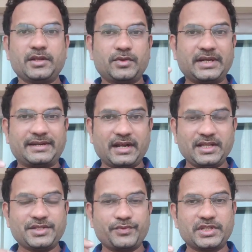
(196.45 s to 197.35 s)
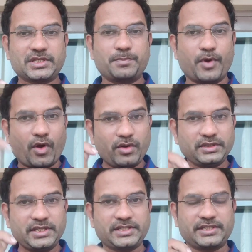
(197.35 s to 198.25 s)
Now, the drugs which
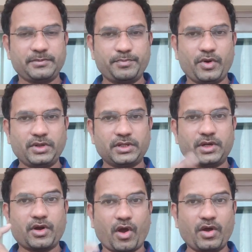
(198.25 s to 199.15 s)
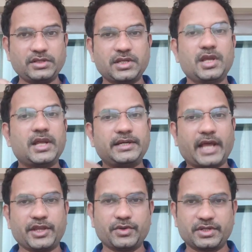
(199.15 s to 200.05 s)
block this symport cause
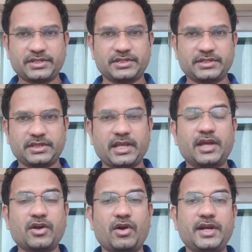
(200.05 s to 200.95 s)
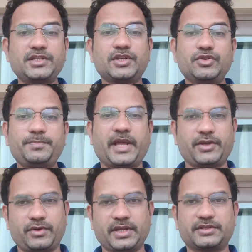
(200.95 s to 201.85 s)
diuresis. They are called as loop
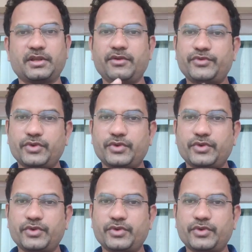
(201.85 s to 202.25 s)
diuretics.